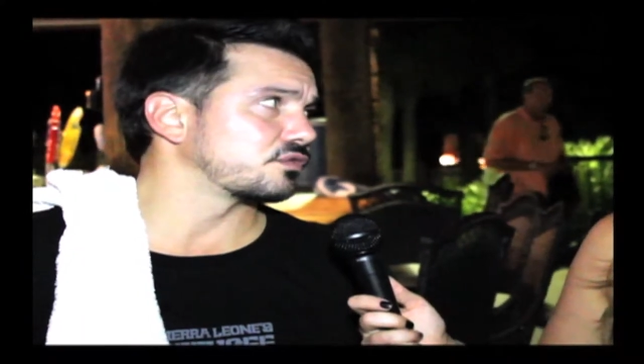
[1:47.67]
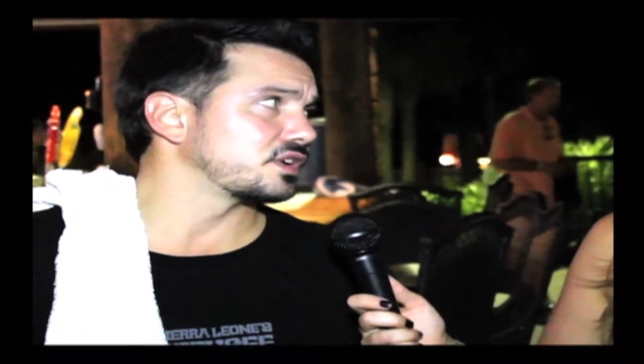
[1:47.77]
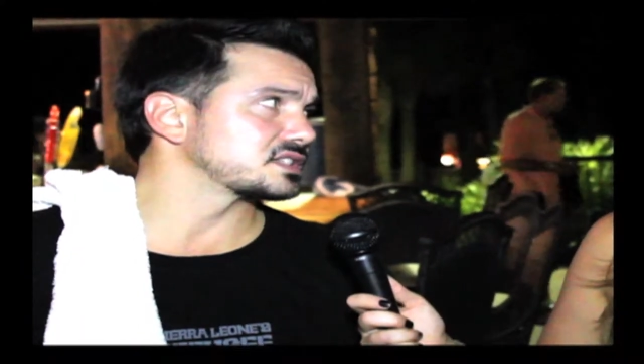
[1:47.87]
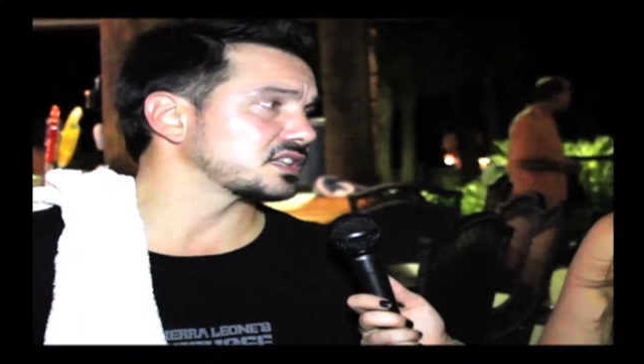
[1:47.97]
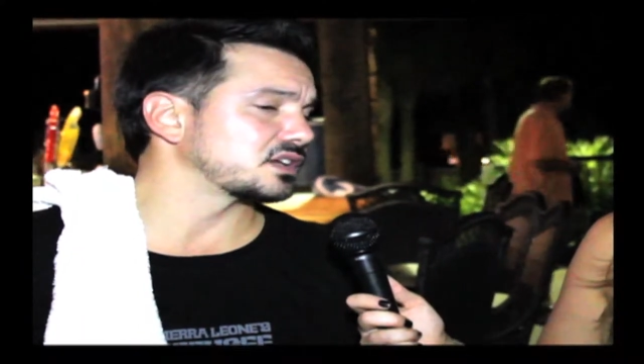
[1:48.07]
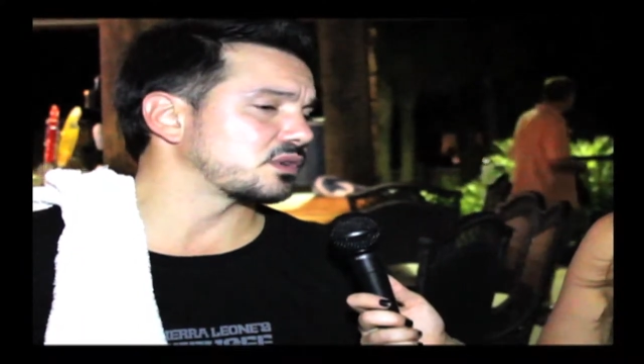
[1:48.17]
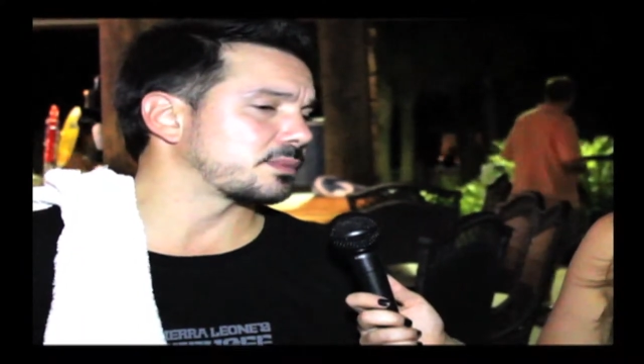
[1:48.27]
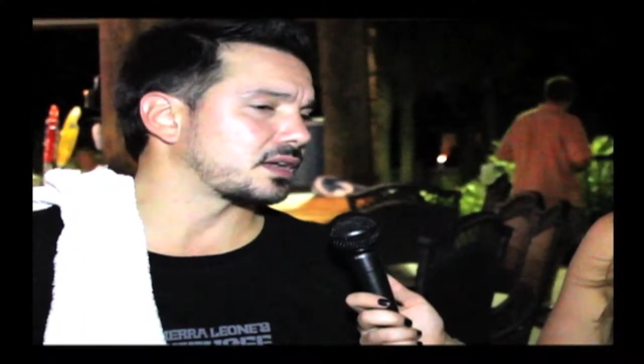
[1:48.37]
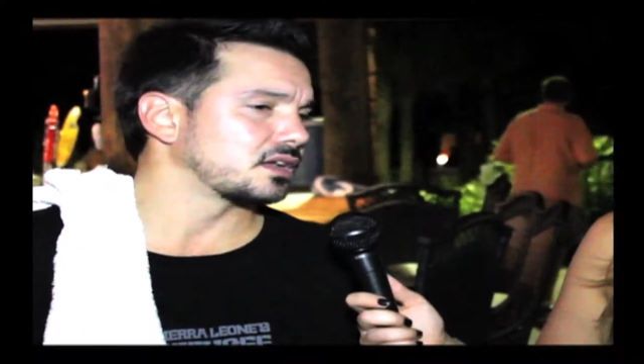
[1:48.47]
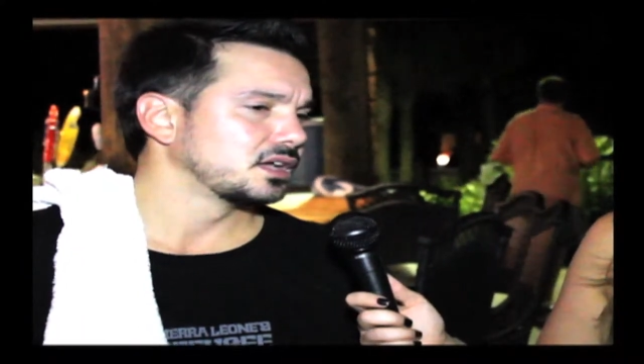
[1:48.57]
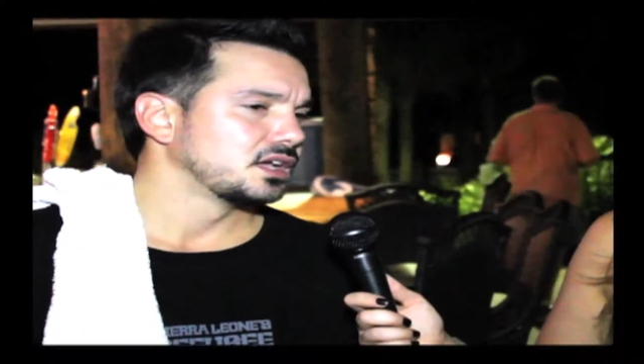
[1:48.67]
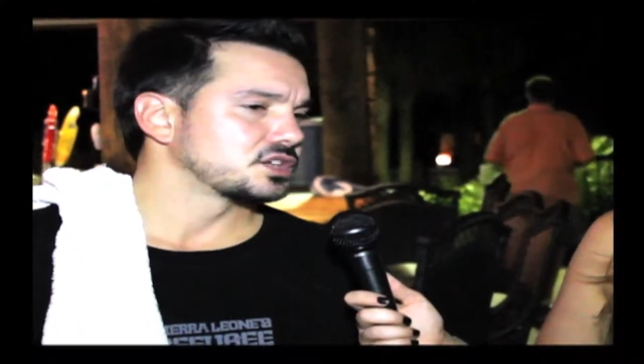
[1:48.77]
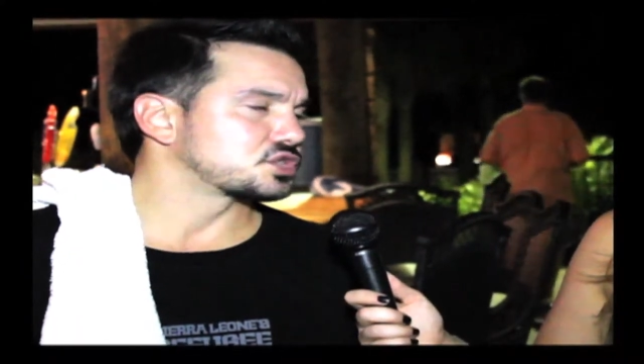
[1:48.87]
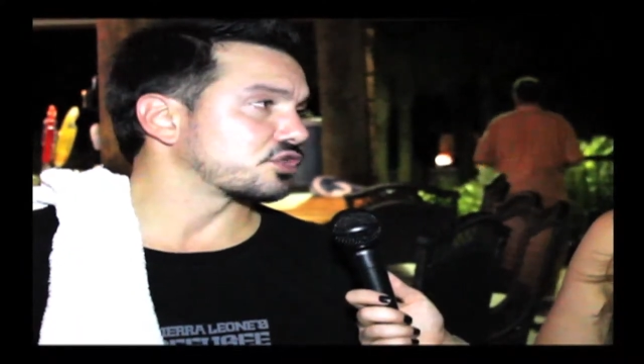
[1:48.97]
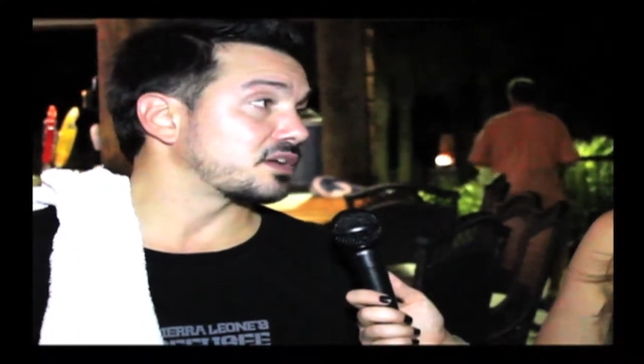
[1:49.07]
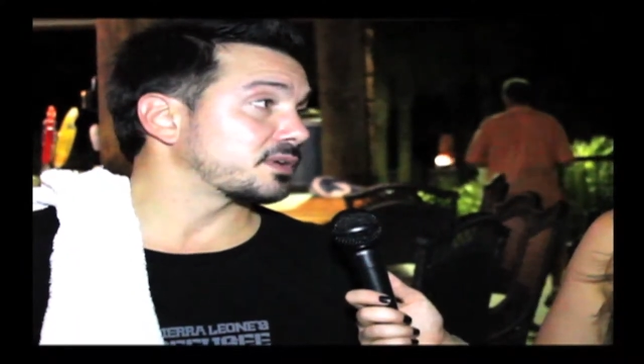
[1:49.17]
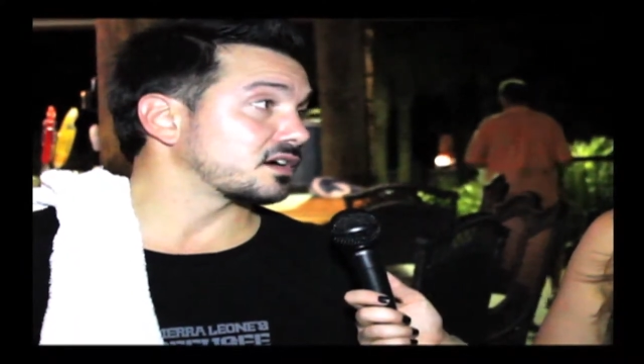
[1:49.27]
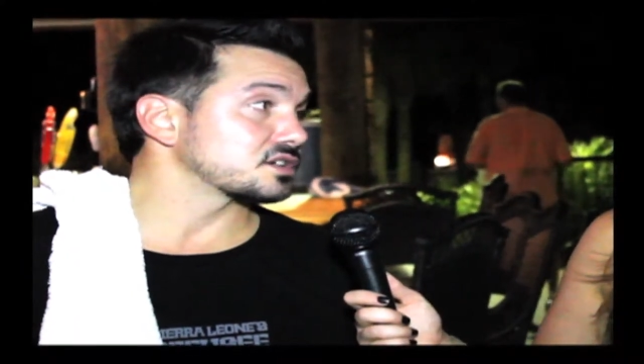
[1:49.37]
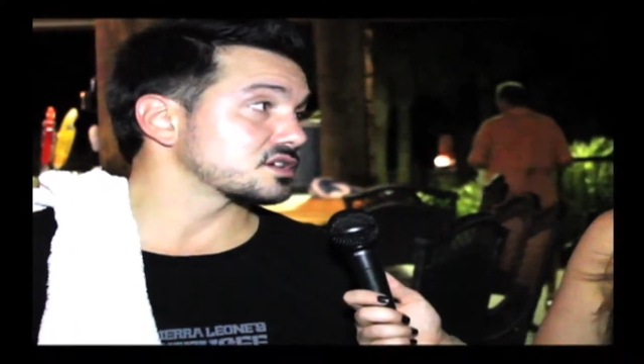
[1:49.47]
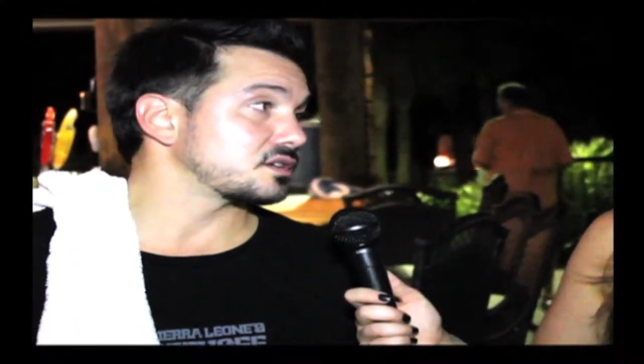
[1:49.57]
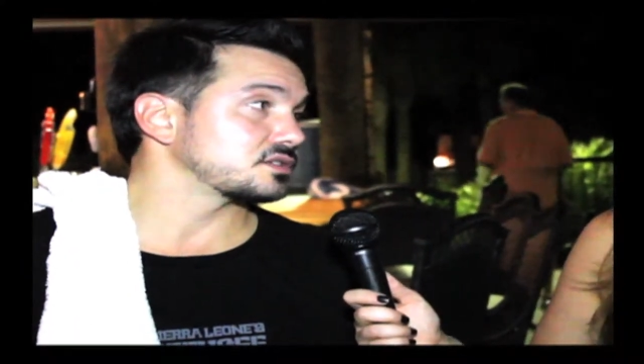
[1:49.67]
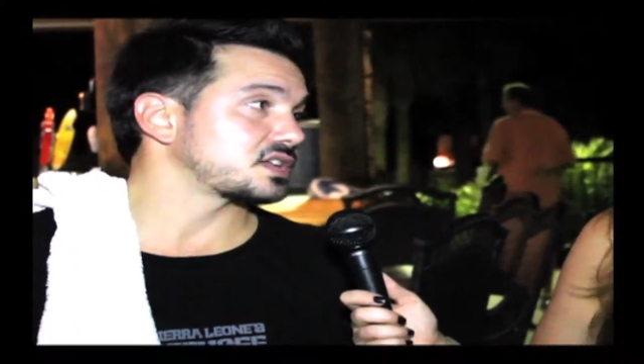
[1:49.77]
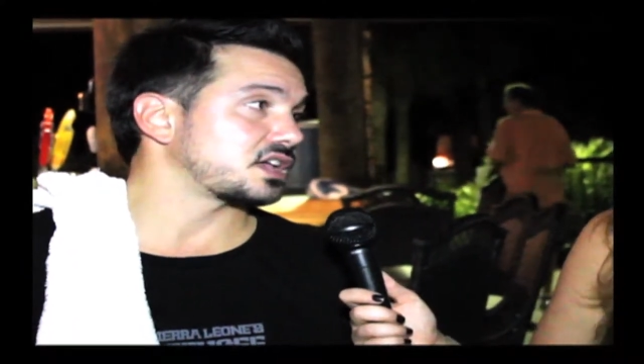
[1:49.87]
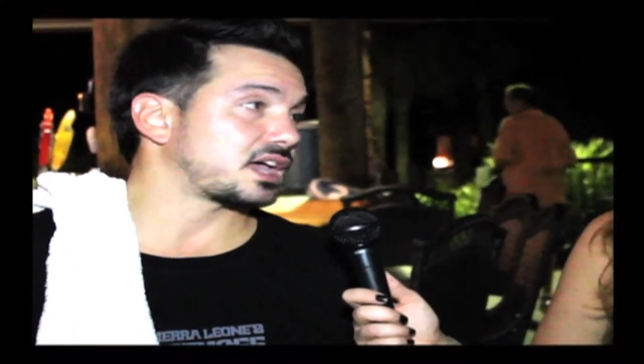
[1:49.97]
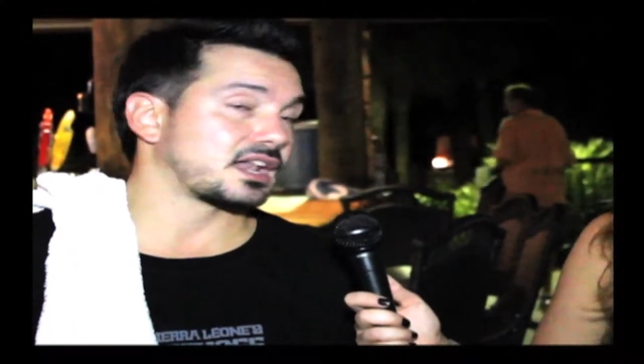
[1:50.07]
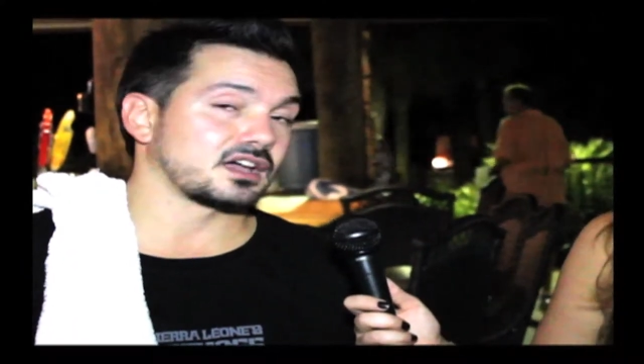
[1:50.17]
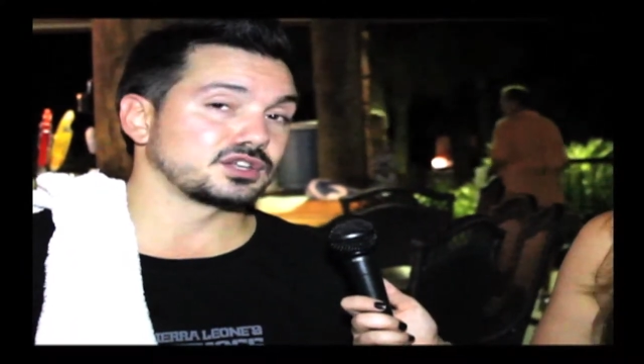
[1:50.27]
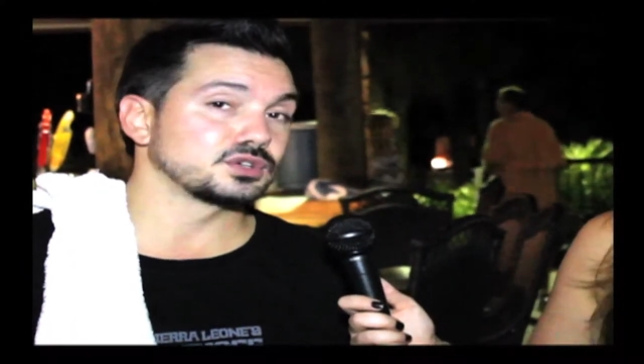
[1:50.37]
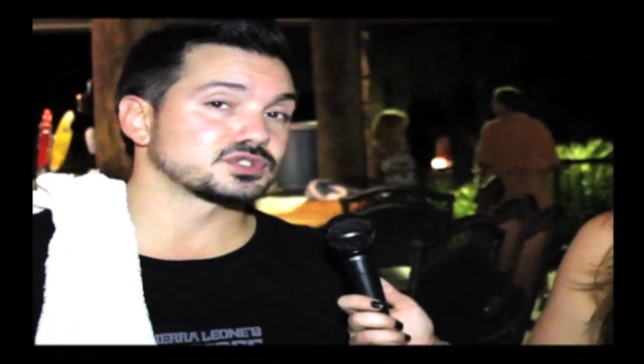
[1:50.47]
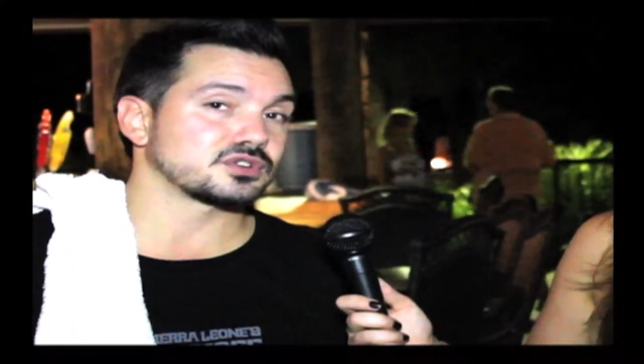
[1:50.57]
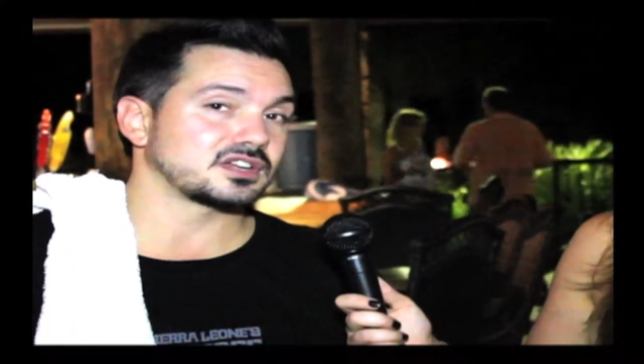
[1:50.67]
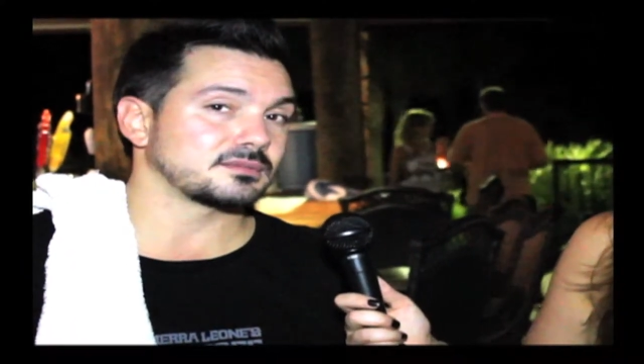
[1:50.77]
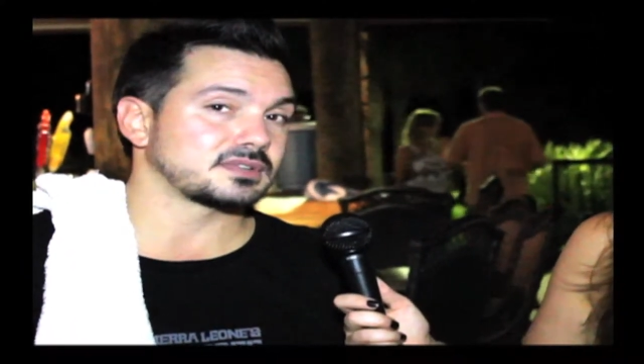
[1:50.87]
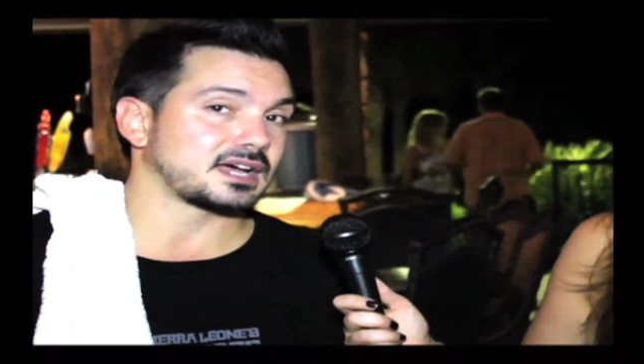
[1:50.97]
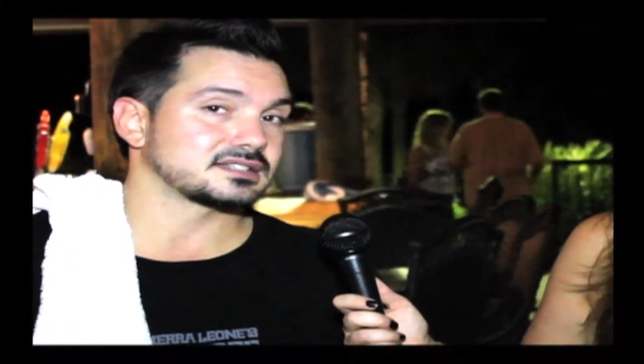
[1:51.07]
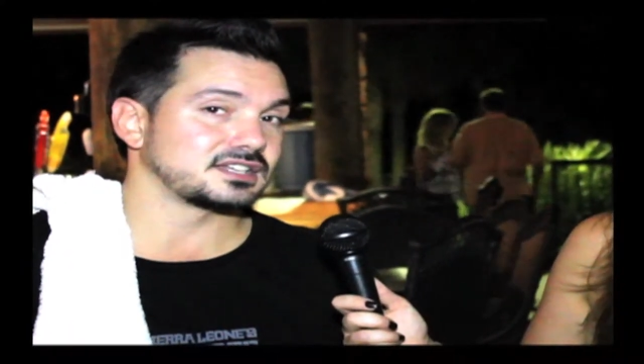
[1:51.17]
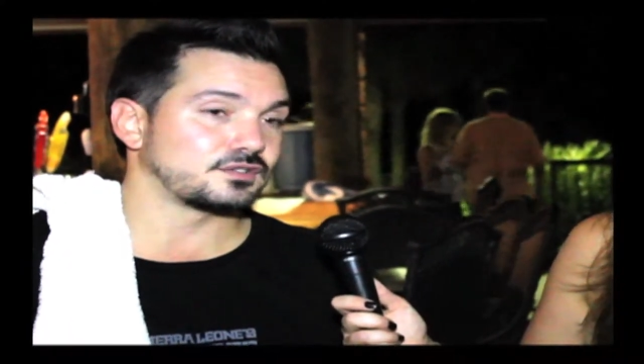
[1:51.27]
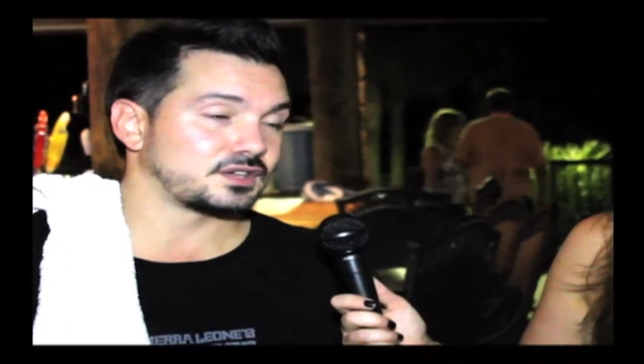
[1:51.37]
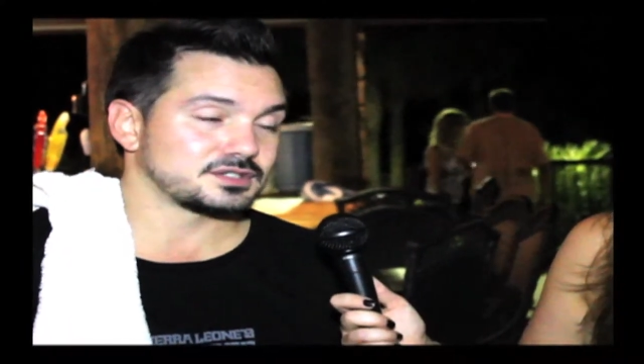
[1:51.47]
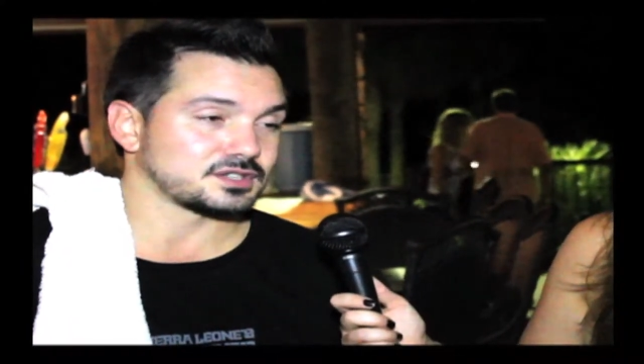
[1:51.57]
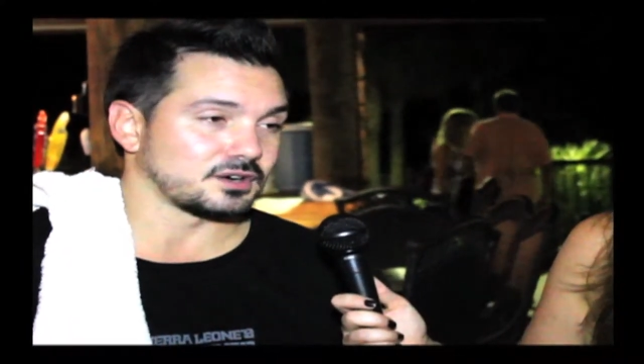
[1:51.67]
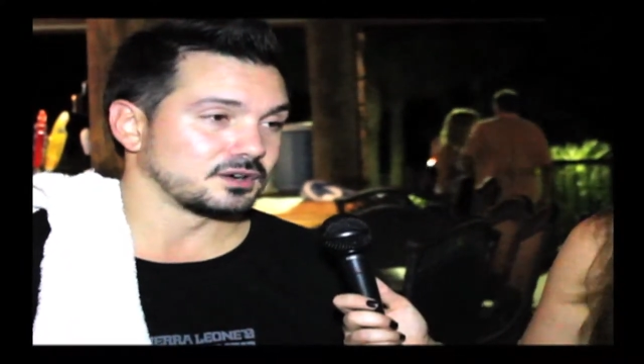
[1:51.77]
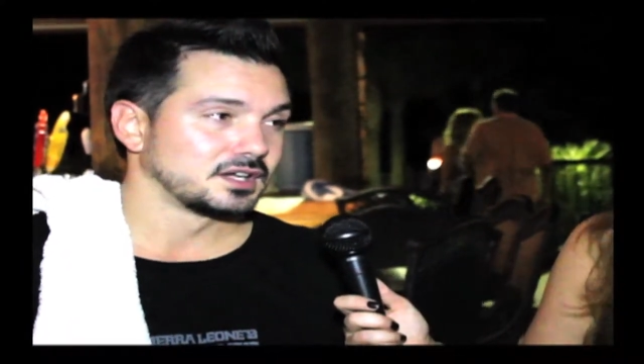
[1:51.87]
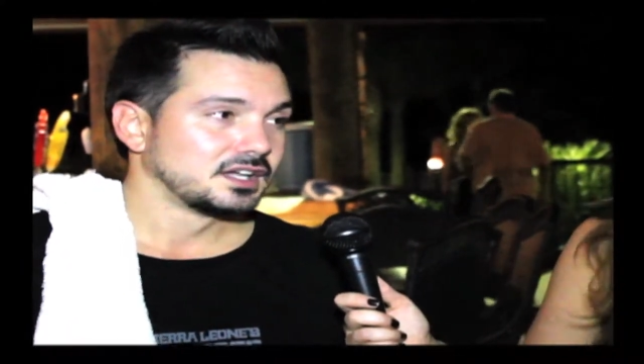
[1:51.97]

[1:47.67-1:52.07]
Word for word: Recently, we've been streaming our shows at, at uh, ustream.tv, so